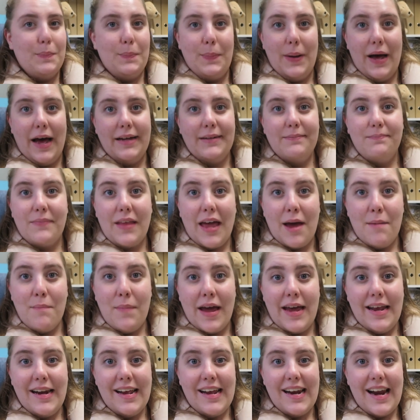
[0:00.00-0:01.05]
But I
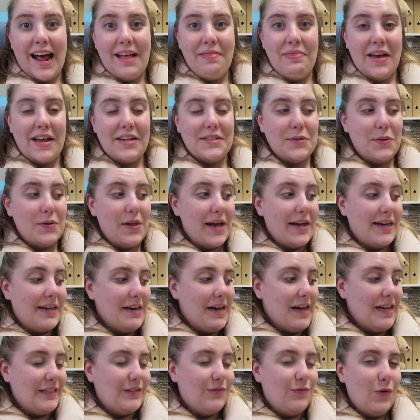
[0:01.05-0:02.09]
made it and that's all I can
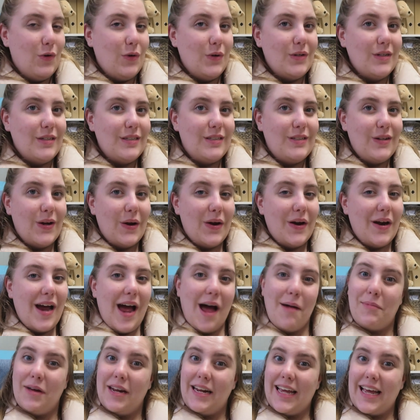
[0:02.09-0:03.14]
ask for. So
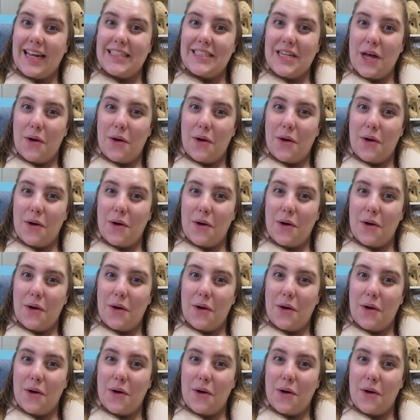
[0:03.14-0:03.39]
I'm gonna get